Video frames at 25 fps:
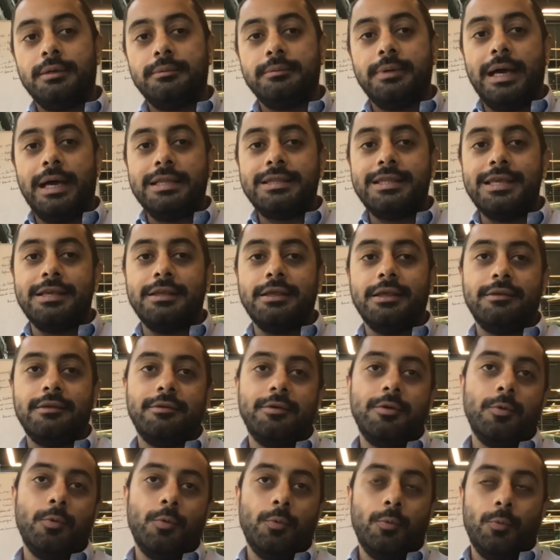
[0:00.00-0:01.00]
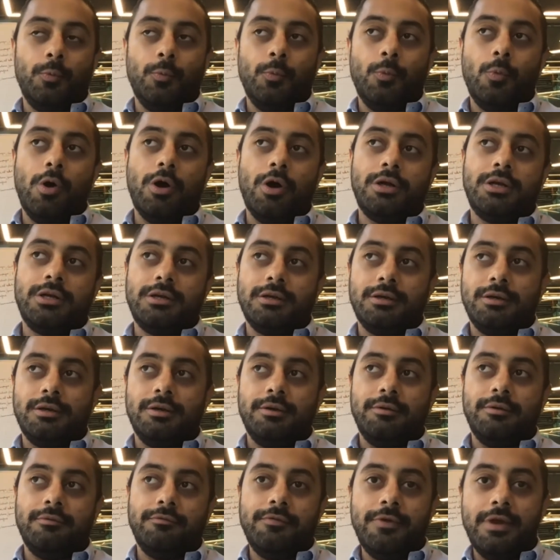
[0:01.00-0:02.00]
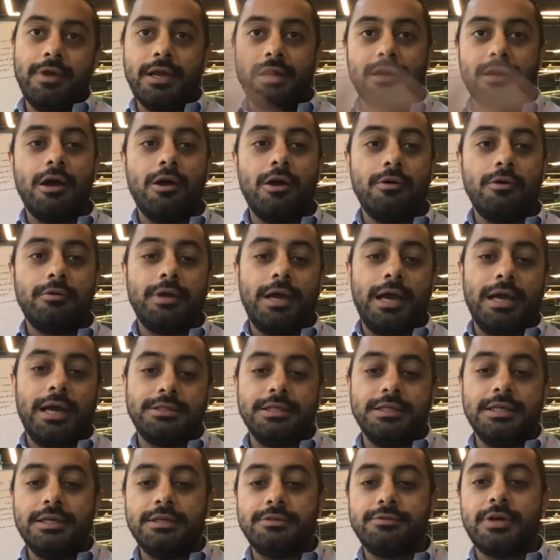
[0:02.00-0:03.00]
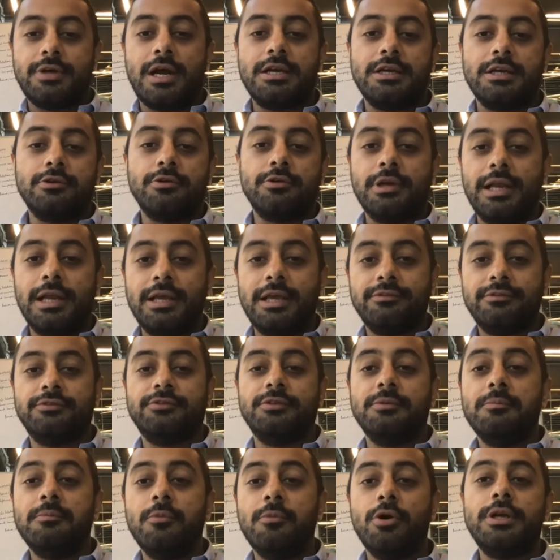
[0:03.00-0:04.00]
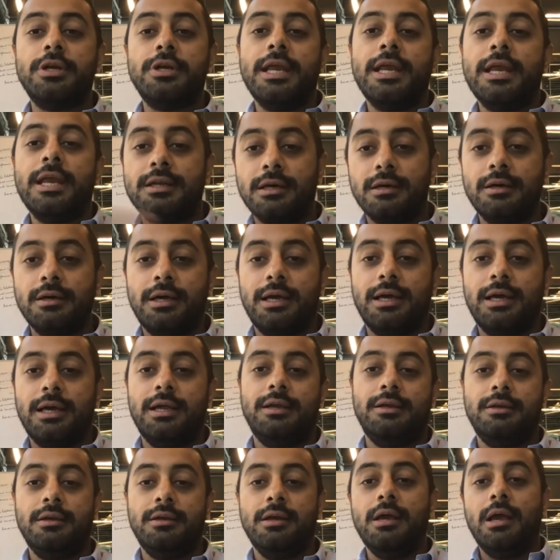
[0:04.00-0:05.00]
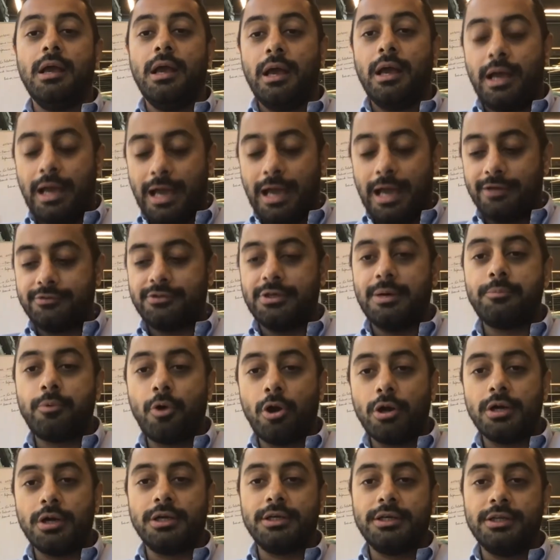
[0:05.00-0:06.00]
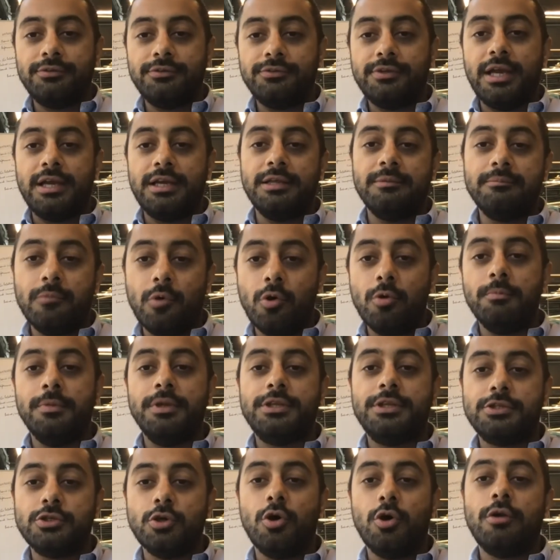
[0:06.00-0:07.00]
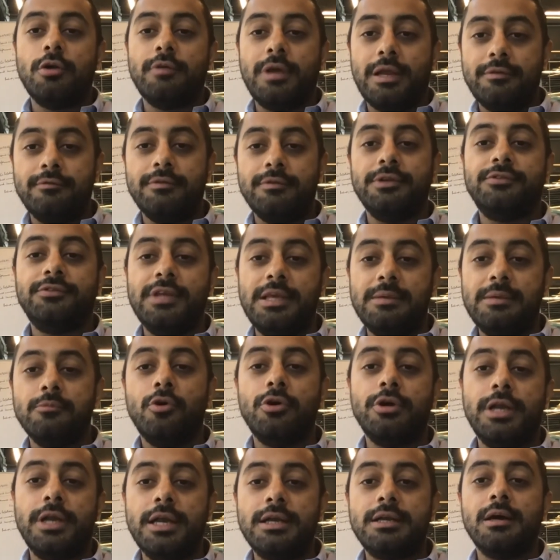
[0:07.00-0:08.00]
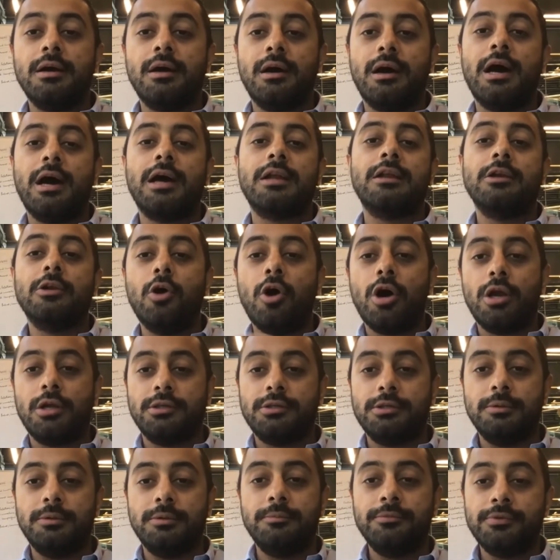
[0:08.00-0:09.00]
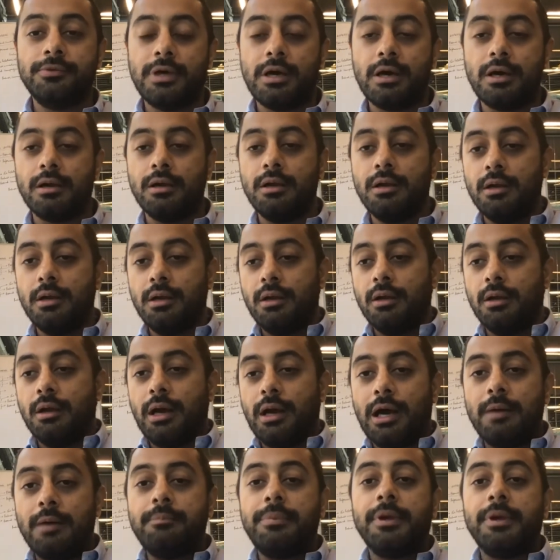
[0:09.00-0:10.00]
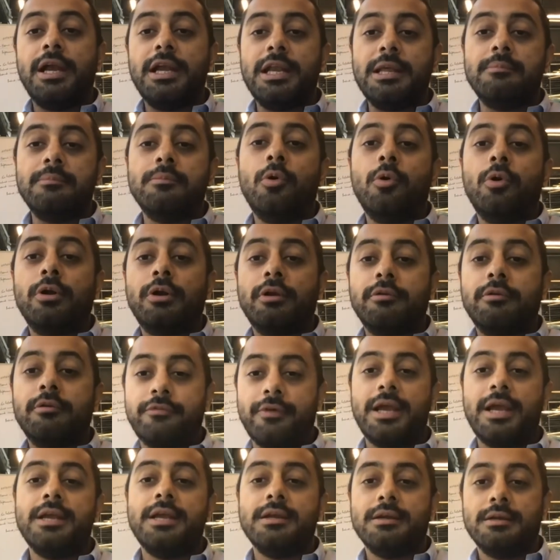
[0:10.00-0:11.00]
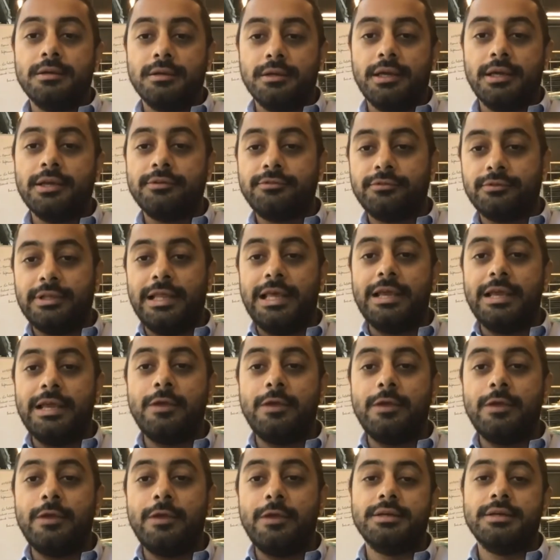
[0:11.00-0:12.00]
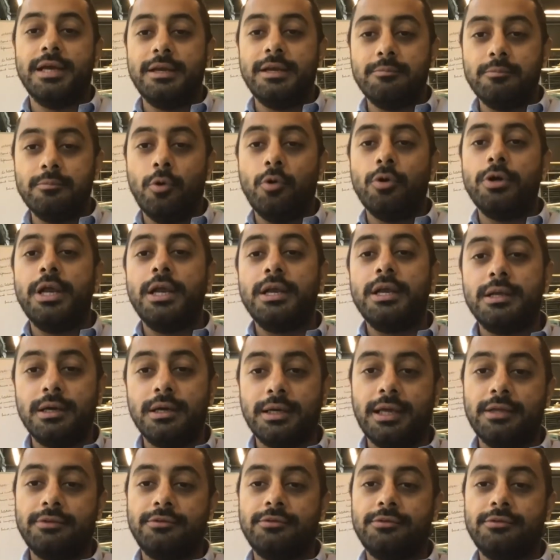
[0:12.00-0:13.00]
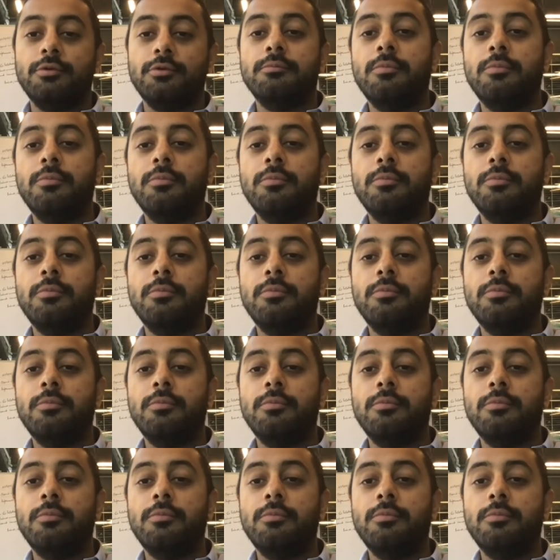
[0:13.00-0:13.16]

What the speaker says: I think what we're now actually starting to realize is the more data, and as our product is getting more mature and we're seeing more data, our algorithms are getting more refined. It's like wine, right? More data gets you